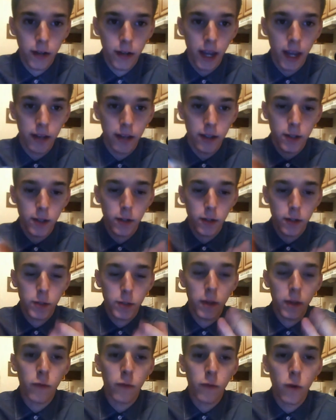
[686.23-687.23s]
Okay, there's
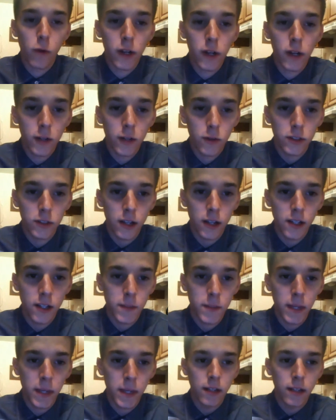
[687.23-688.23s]
been 4 clinical
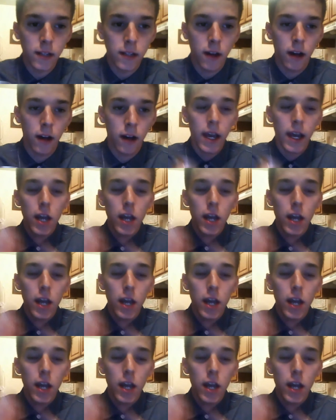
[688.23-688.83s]
studies being done.